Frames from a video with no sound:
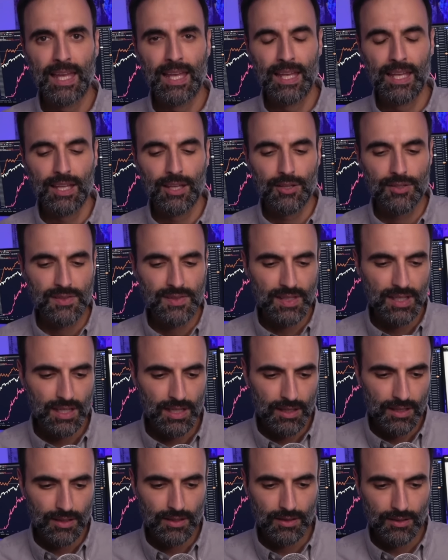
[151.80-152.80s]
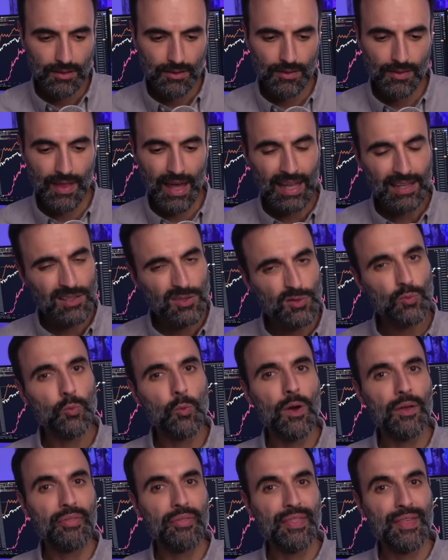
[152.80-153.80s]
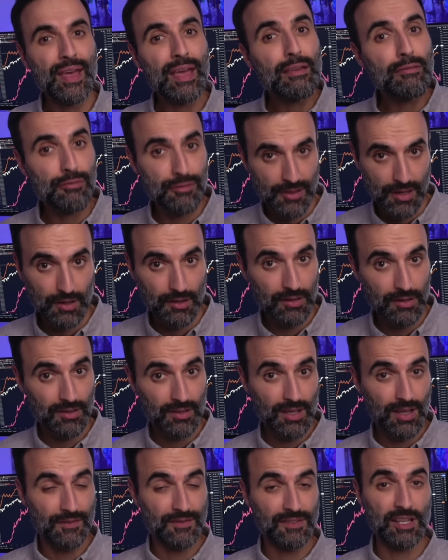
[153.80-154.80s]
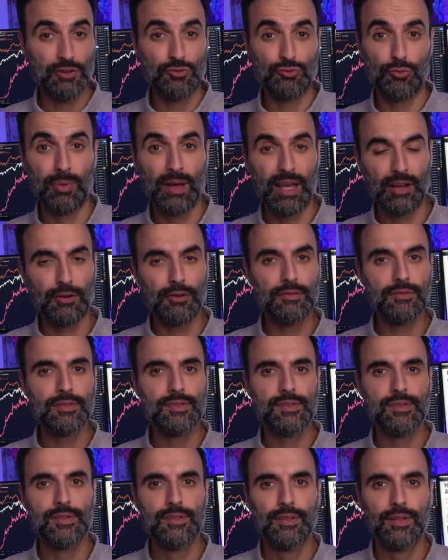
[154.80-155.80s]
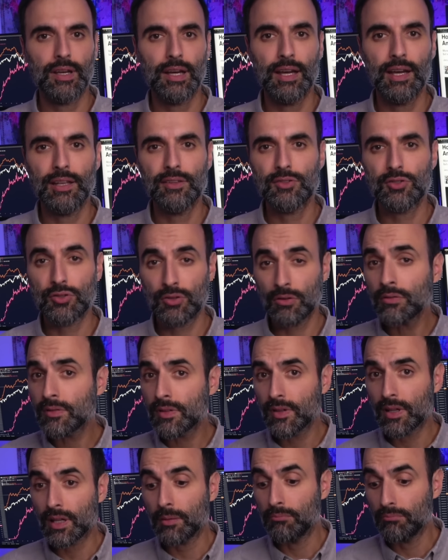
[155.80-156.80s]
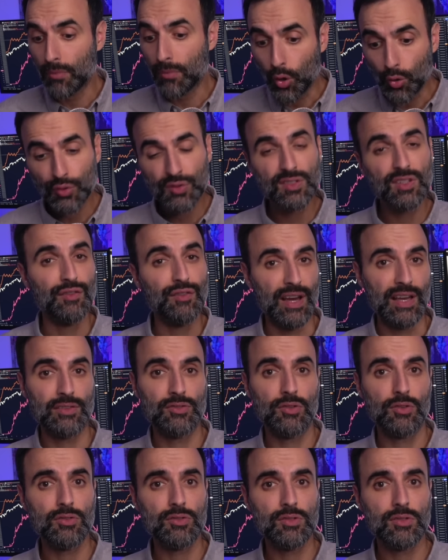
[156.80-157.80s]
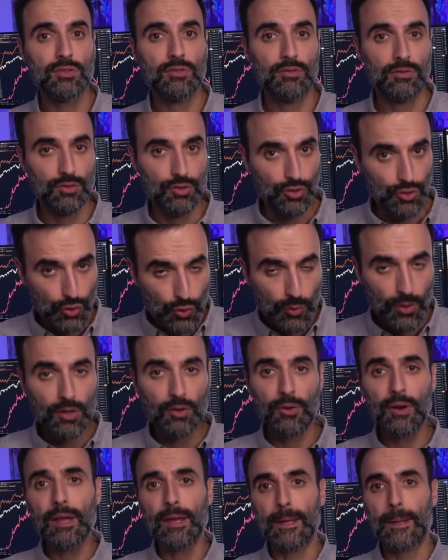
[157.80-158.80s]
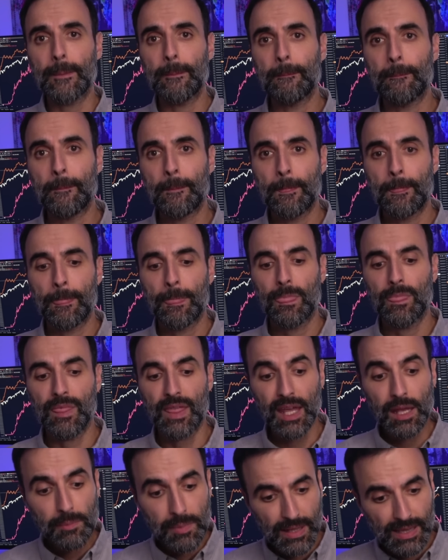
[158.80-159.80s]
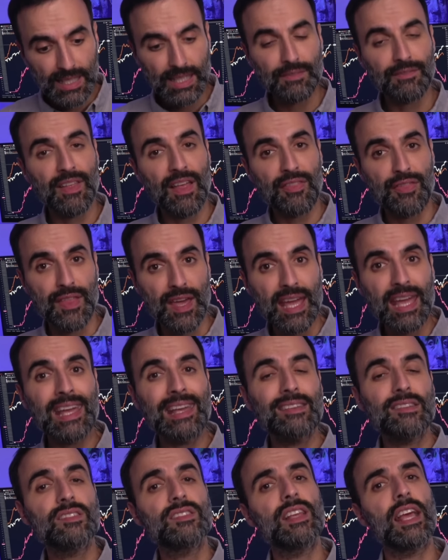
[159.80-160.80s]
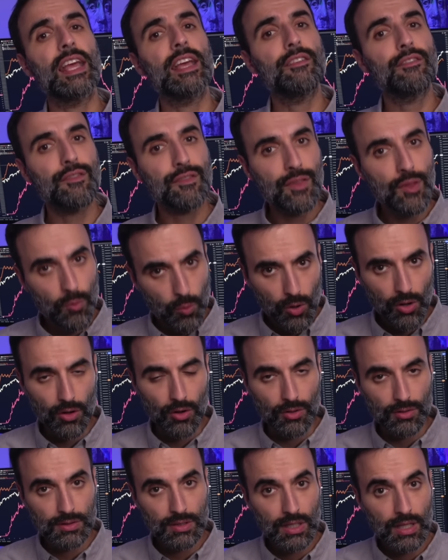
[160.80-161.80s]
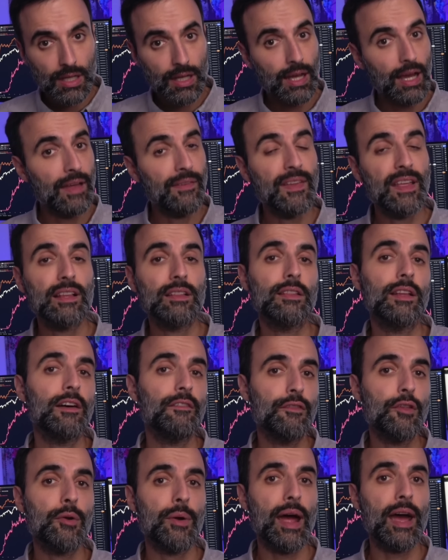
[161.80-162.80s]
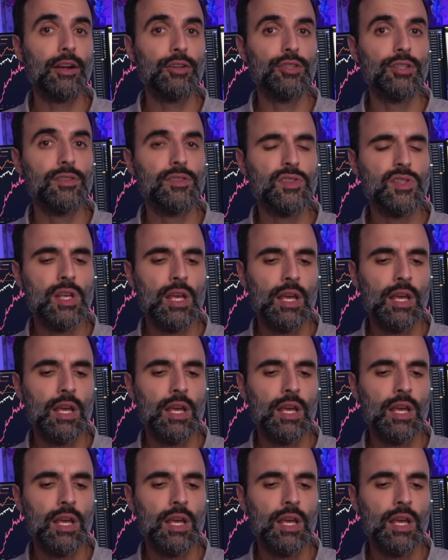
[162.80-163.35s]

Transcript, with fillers: You see, that's what they think of central bankers. And certainly most investors do agree. They believe that they save the world and they love their actions